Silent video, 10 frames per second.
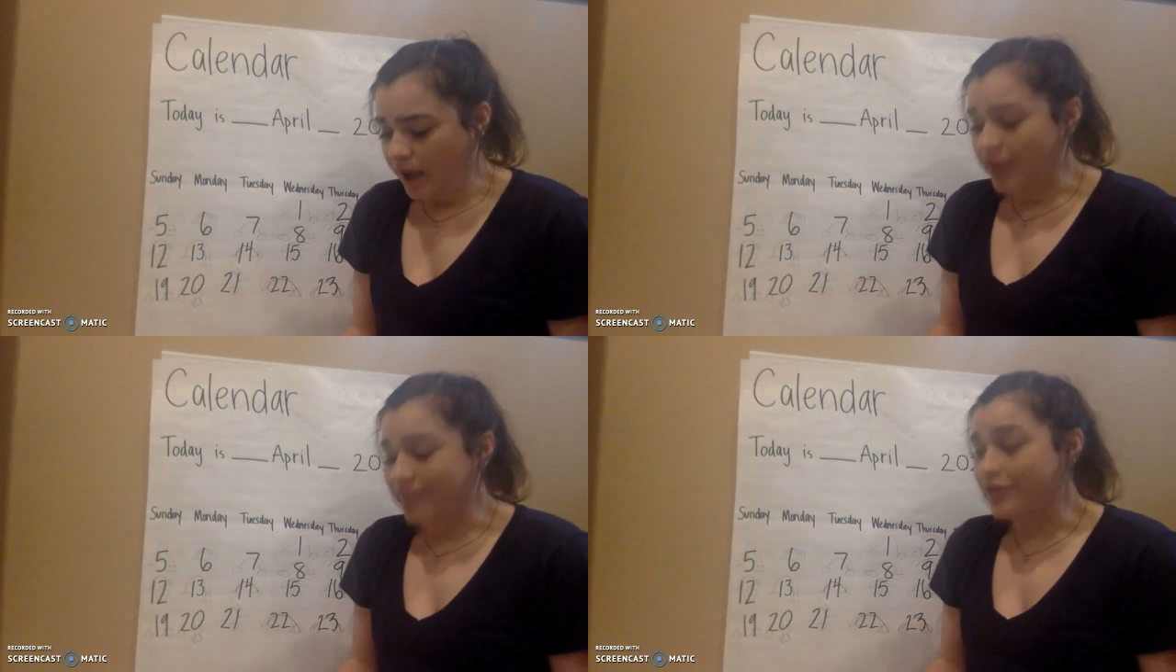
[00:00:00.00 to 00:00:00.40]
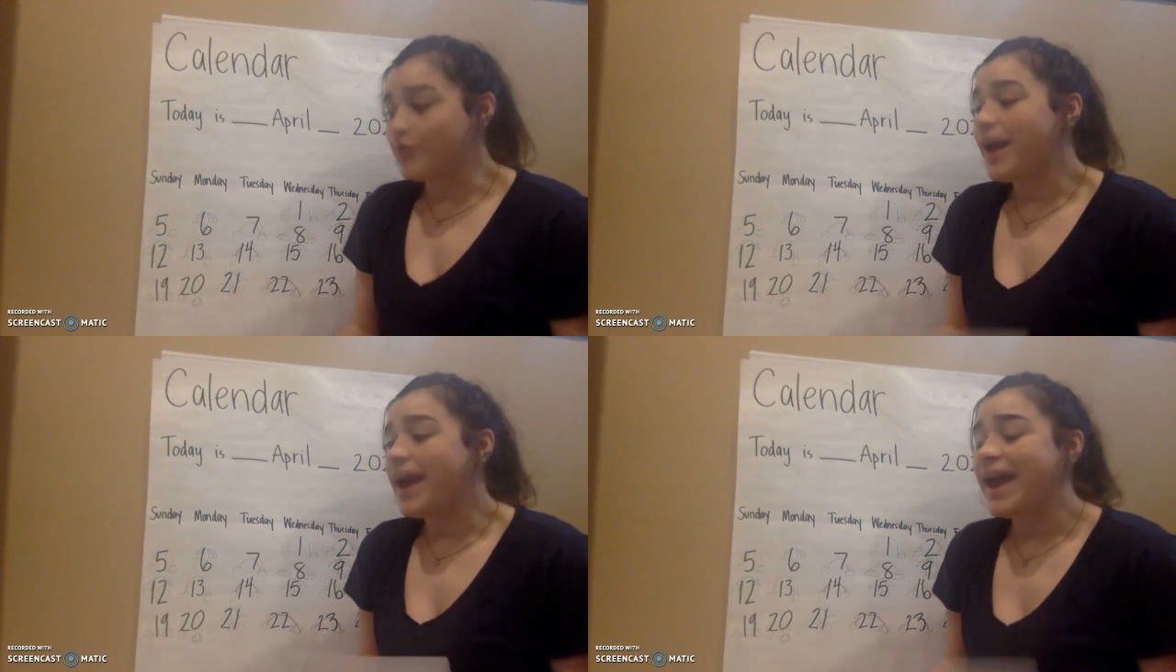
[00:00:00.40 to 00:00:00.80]
If
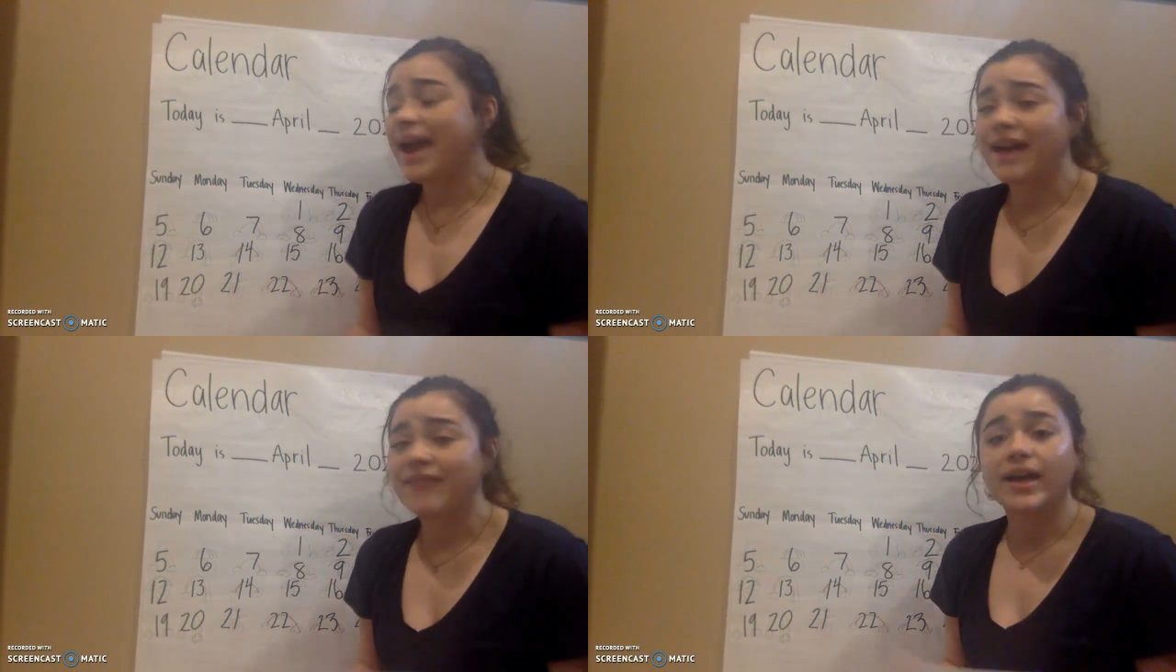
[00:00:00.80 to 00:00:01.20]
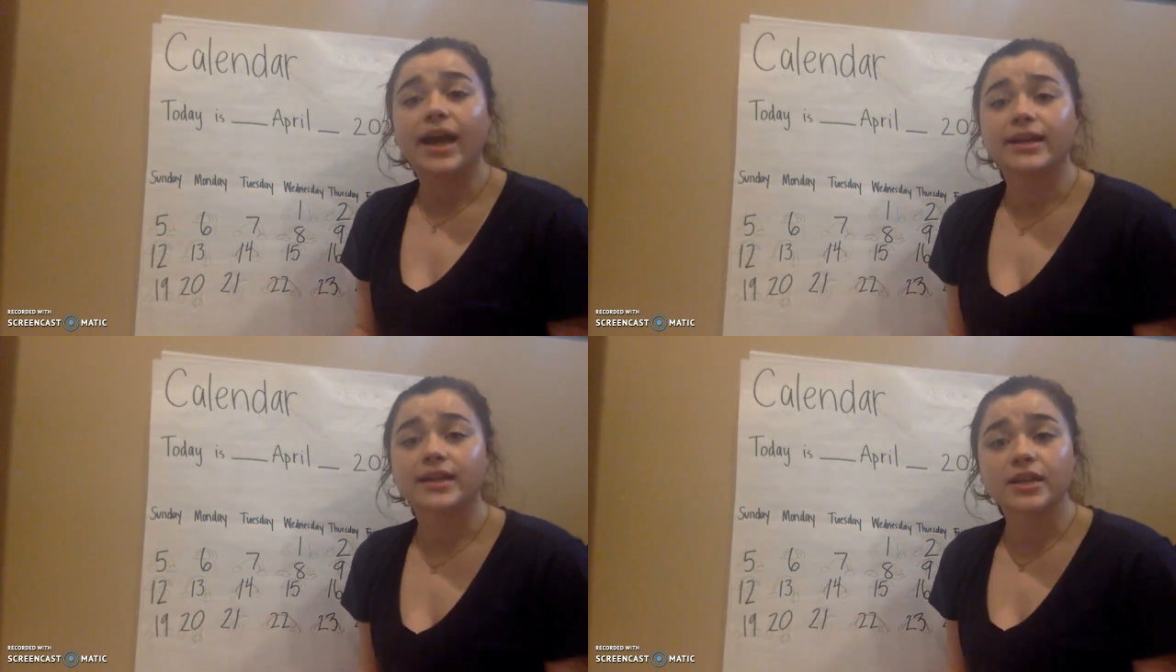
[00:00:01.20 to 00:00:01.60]
you have
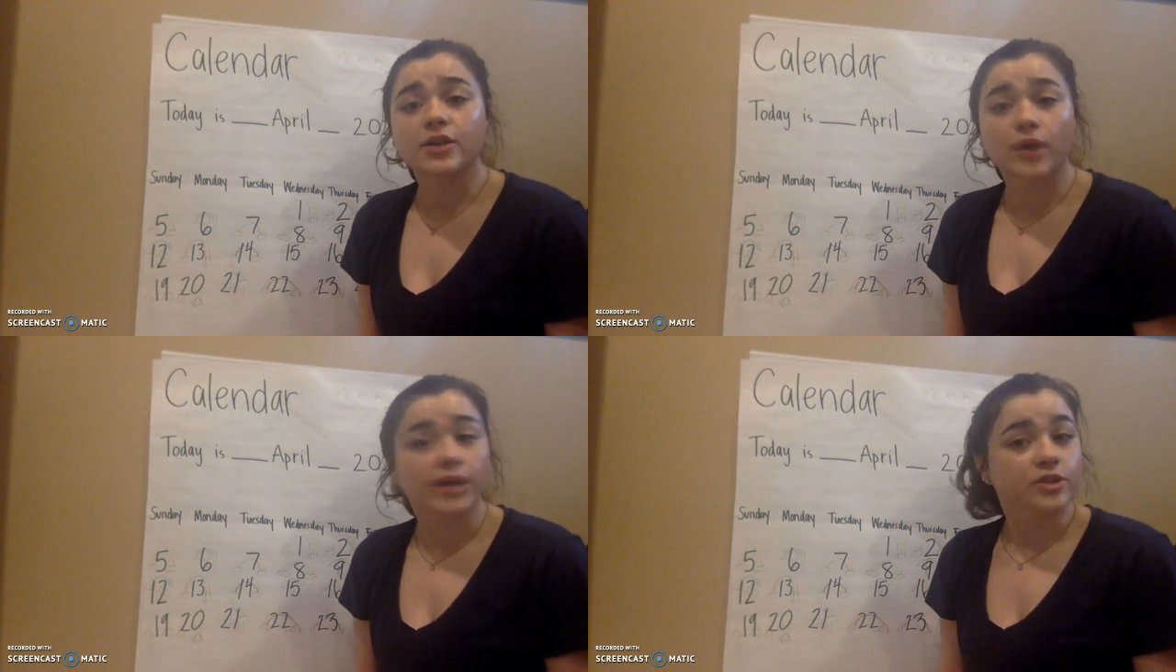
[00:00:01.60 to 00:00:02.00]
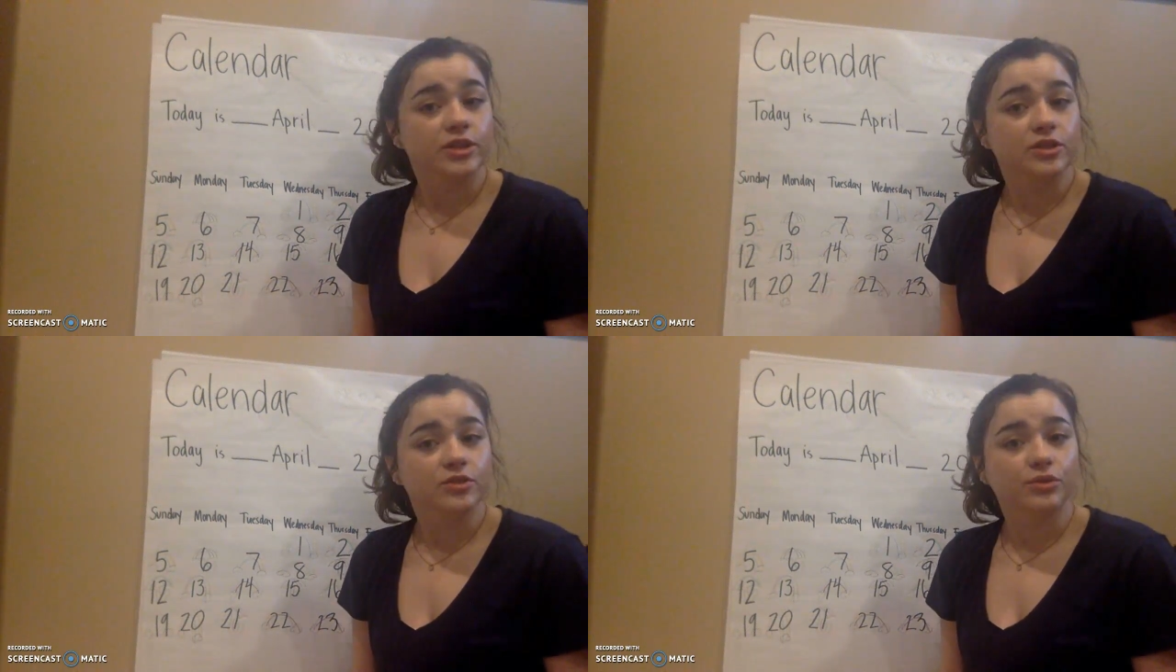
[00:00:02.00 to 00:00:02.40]
any
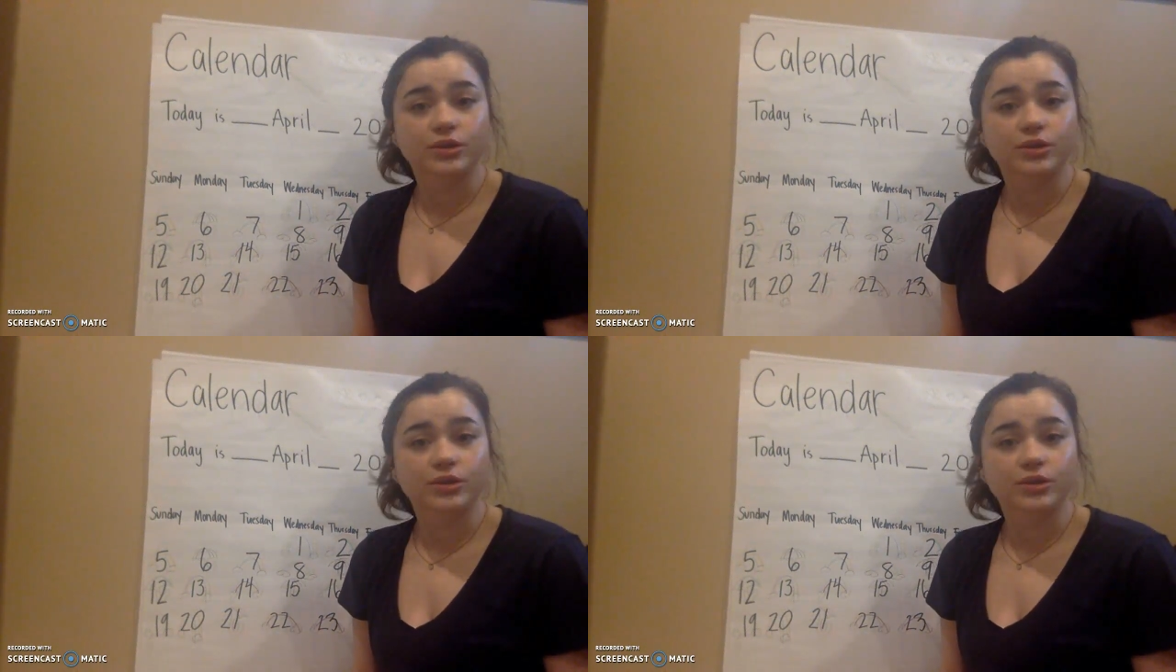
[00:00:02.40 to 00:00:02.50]
questions or